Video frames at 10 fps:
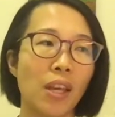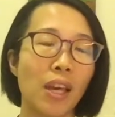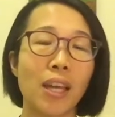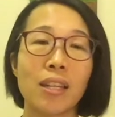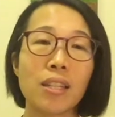
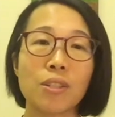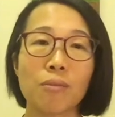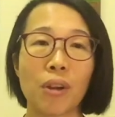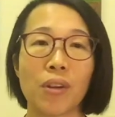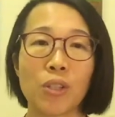And it is a
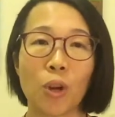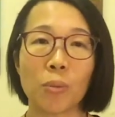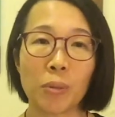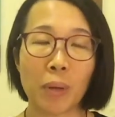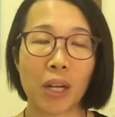very
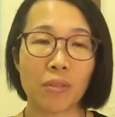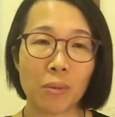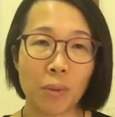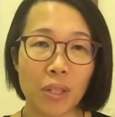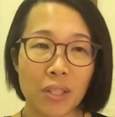normal part of the
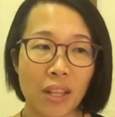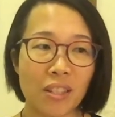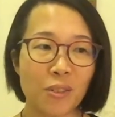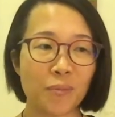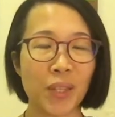
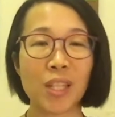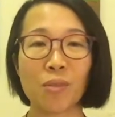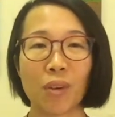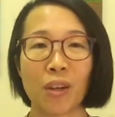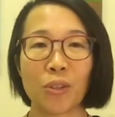process. It is
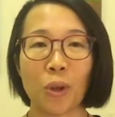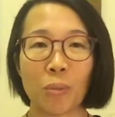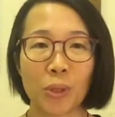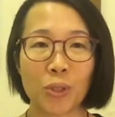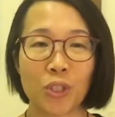very
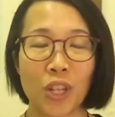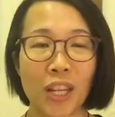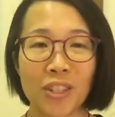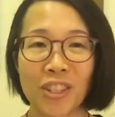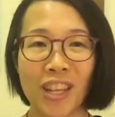normal to
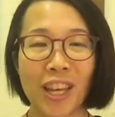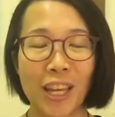change.